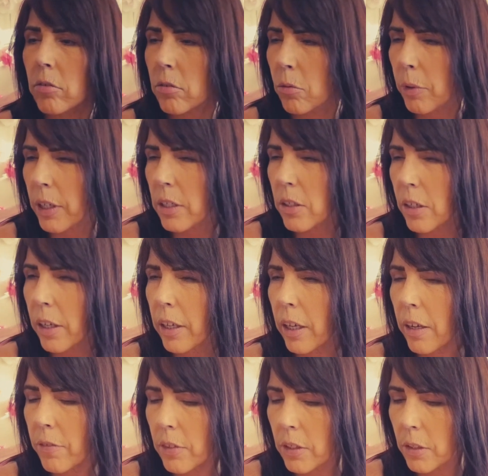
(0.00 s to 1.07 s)
Wait, did I
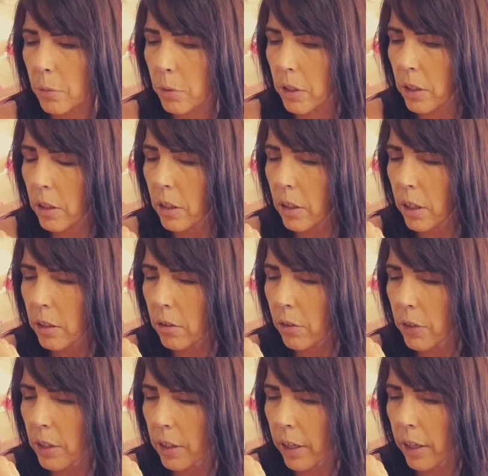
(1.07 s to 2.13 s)
have this one? I don't
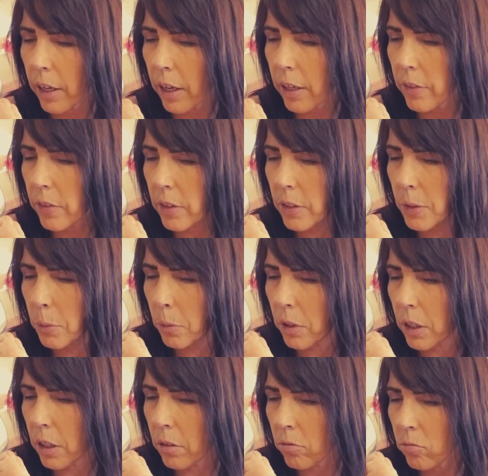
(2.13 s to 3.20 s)
think I have this
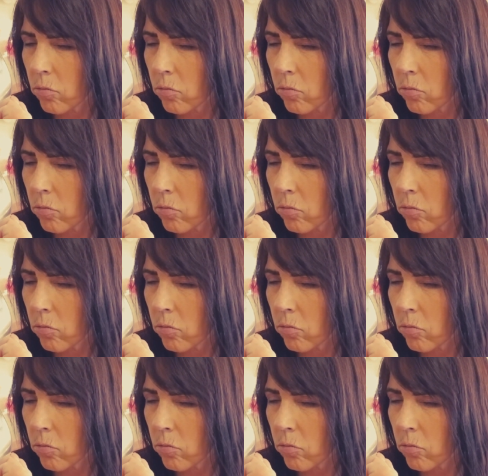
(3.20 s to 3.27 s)
one.